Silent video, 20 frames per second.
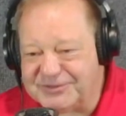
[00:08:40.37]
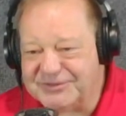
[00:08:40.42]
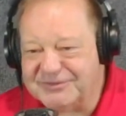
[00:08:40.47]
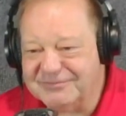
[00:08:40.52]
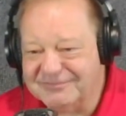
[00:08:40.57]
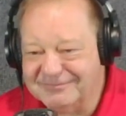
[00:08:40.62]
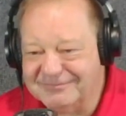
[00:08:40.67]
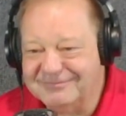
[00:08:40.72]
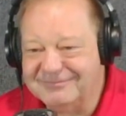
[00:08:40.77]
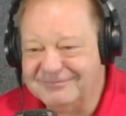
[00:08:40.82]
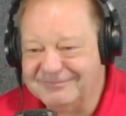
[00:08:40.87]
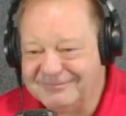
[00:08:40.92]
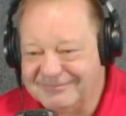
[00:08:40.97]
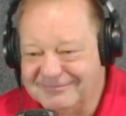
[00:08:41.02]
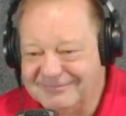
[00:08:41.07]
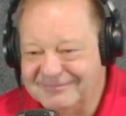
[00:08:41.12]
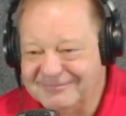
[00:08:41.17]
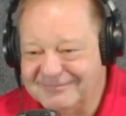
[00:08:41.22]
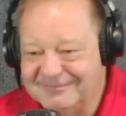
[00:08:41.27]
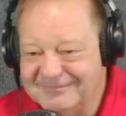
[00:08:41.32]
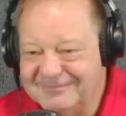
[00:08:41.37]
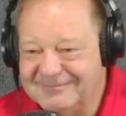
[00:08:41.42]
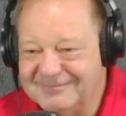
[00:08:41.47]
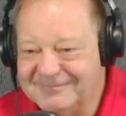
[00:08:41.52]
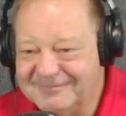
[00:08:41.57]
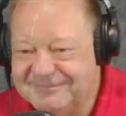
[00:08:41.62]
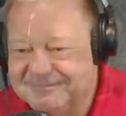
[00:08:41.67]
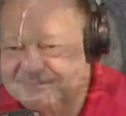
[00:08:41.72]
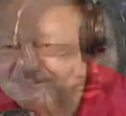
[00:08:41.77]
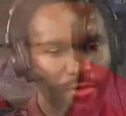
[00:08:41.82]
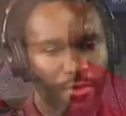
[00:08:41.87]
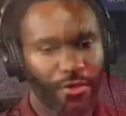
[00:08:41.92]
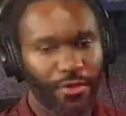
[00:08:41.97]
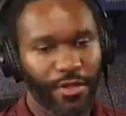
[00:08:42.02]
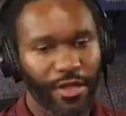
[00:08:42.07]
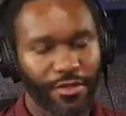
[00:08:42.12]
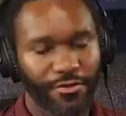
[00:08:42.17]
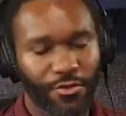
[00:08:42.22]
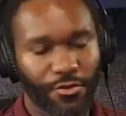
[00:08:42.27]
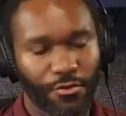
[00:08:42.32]
Yeah.
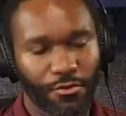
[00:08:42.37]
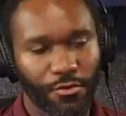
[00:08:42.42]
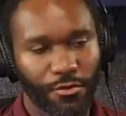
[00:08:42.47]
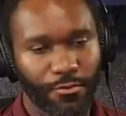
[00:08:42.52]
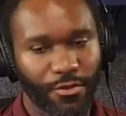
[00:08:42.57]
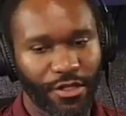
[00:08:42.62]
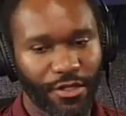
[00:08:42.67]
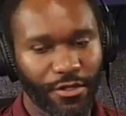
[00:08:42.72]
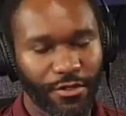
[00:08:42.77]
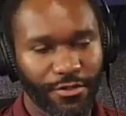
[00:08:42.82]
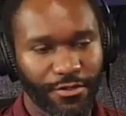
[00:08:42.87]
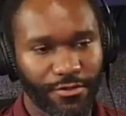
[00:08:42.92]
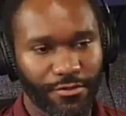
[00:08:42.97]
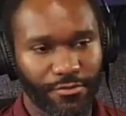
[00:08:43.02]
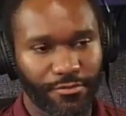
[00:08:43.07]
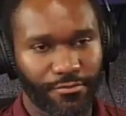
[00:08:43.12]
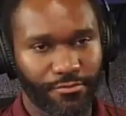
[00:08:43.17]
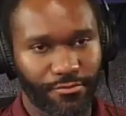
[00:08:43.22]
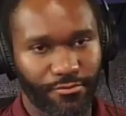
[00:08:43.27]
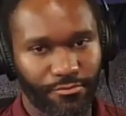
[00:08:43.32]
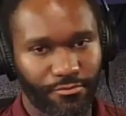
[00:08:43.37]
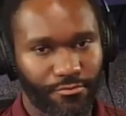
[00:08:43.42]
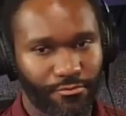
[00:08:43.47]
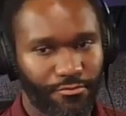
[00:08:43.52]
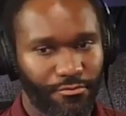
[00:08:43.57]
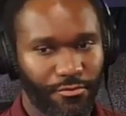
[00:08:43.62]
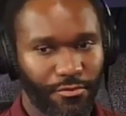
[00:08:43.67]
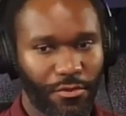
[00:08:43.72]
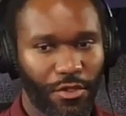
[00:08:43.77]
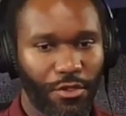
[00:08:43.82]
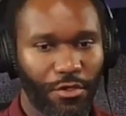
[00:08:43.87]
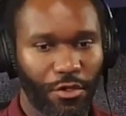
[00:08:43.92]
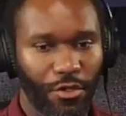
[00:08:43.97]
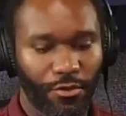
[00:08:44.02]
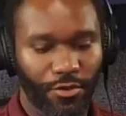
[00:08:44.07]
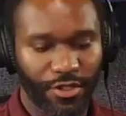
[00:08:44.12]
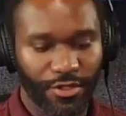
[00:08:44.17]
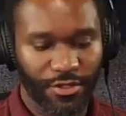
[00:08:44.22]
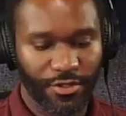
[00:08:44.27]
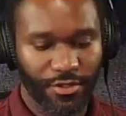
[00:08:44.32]
That's cool because,
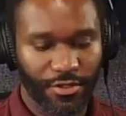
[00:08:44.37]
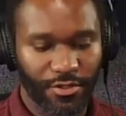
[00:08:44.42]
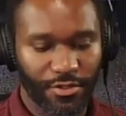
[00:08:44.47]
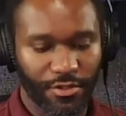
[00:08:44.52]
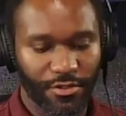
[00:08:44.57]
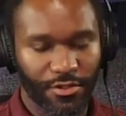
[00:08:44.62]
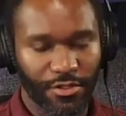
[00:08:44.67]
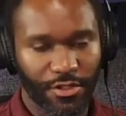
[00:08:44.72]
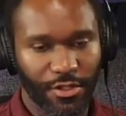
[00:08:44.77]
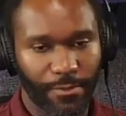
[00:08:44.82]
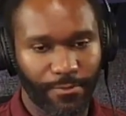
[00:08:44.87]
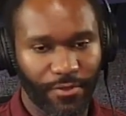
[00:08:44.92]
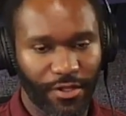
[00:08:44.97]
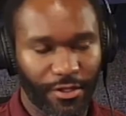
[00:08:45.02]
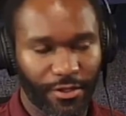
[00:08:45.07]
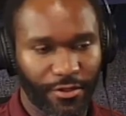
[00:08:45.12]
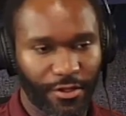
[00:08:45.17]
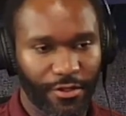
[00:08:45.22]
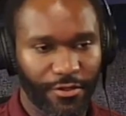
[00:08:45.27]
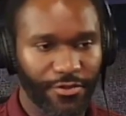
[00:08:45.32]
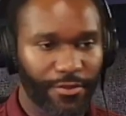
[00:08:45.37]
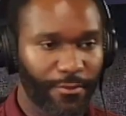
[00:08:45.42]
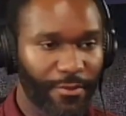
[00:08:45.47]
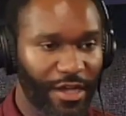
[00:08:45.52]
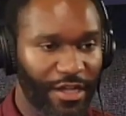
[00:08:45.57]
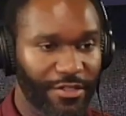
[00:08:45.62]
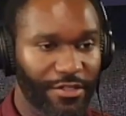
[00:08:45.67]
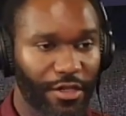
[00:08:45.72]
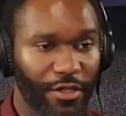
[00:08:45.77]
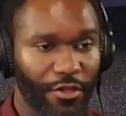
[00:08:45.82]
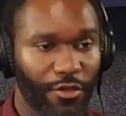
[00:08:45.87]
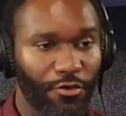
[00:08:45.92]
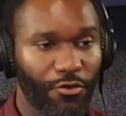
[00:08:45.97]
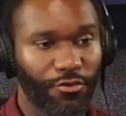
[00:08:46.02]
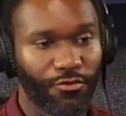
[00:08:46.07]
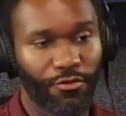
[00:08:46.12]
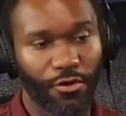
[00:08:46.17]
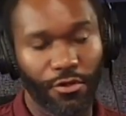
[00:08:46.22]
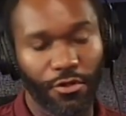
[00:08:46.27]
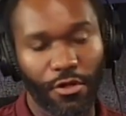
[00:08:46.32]
this is something that somebody's going to use
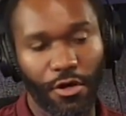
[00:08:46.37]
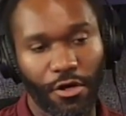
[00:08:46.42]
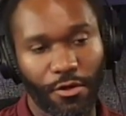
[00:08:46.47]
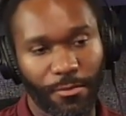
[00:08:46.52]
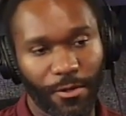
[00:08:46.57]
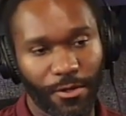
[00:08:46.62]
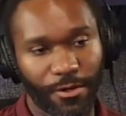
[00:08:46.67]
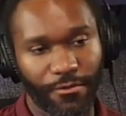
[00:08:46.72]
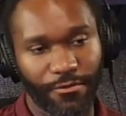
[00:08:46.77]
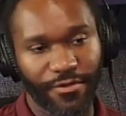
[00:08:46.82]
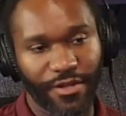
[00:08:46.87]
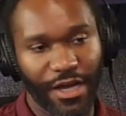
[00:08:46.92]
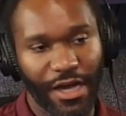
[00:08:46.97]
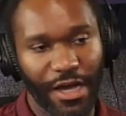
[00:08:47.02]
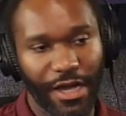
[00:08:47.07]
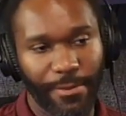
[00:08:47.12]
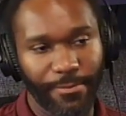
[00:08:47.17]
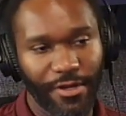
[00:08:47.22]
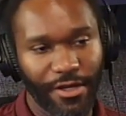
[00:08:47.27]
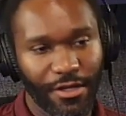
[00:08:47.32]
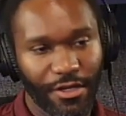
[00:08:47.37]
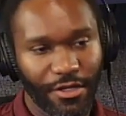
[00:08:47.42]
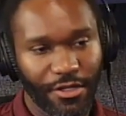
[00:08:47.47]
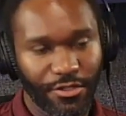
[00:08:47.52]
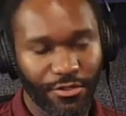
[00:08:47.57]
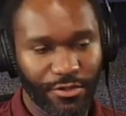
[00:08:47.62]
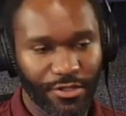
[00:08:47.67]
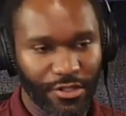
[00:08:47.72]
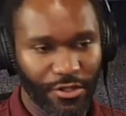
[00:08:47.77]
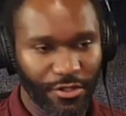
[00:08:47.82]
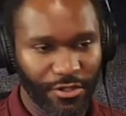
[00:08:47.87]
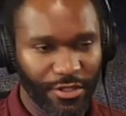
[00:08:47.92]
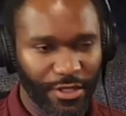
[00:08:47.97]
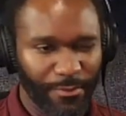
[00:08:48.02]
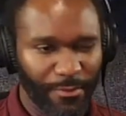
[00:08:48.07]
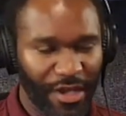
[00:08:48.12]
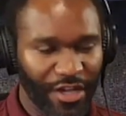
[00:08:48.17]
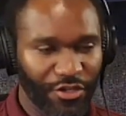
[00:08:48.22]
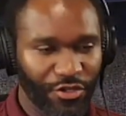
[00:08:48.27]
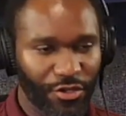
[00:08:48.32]
for a long period of time. So it's good to
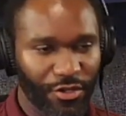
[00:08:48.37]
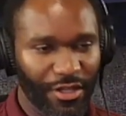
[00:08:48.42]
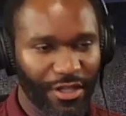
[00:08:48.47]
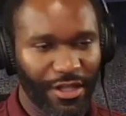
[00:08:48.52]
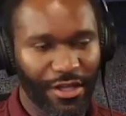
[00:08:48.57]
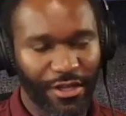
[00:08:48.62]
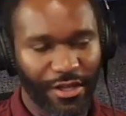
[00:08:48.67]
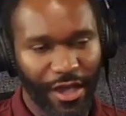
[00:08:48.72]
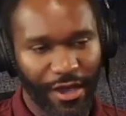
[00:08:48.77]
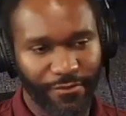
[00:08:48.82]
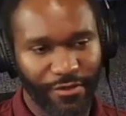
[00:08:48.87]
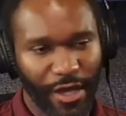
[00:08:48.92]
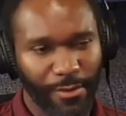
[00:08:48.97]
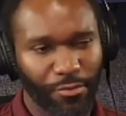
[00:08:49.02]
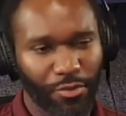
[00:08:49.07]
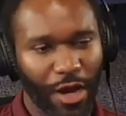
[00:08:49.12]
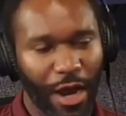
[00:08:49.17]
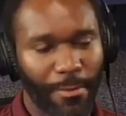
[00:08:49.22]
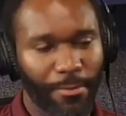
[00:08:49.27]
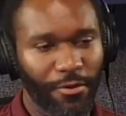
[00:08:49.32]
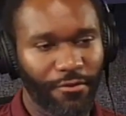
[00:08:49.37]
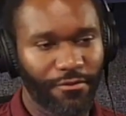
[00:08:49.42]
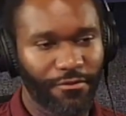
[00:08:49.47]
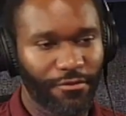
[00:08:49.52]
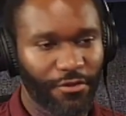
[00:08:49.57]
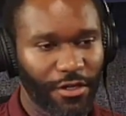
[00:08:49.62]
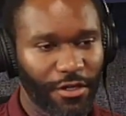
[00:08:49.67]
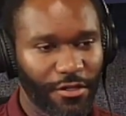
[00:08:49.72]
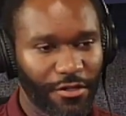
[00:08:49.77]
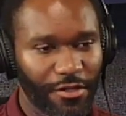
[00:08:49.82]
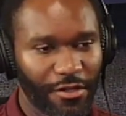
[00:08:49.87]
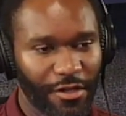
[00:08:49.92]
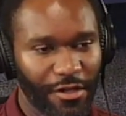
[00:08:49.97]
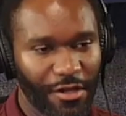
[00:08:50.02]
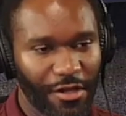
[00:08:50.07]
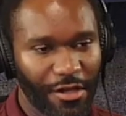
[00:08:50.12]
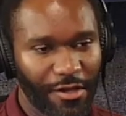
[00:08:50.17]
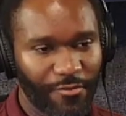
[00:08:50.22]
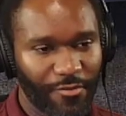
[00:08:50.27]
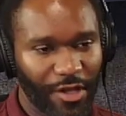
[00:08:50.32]
make sure that you have that proper fit.
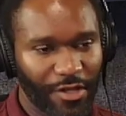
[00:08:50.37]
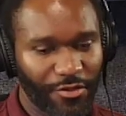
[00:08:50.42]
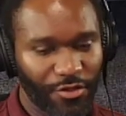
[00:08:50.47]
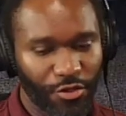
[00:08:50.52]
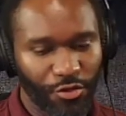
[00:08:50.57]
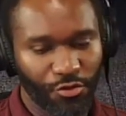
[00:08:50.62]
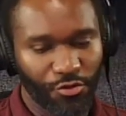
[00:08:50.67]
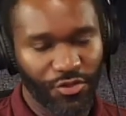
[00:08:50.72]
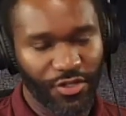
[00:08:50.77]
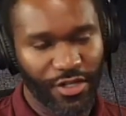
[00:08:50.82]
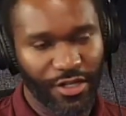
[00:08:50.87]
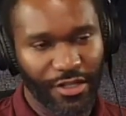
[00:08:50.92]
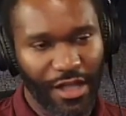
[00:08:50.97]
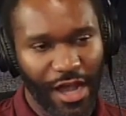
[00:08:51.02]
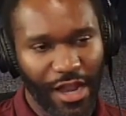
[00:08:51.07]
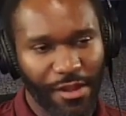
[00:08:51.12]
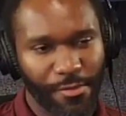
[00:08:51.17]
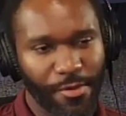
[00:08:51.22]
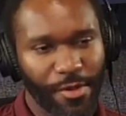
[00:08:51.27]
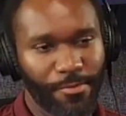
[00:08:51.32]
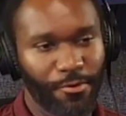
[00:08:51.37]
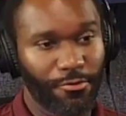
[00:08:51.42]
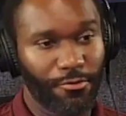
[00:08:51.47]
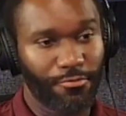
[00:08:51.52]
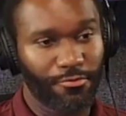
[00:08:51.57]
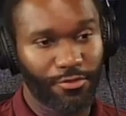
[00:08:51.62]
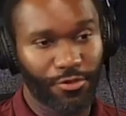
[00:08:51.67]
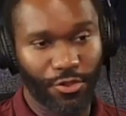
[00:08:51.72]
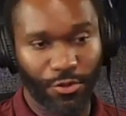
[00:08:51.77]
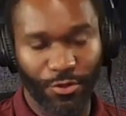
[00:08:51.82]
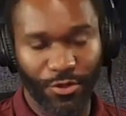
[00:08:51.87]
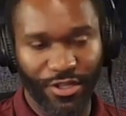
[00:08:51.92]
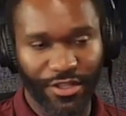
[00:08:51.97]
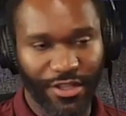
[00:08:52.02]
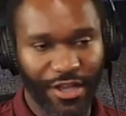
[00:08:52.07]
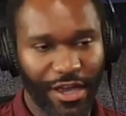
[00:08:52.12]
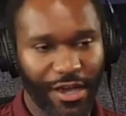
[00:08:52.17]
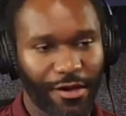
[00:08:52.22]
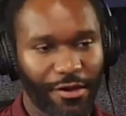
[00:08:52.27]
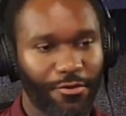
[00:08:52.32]
And do you see a lot of people doing
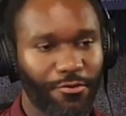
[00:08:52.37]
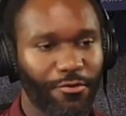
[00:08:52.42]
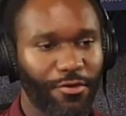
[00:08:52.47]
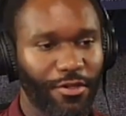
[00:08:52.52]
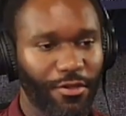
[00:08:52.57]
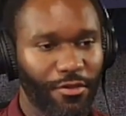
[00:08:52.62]
that with? We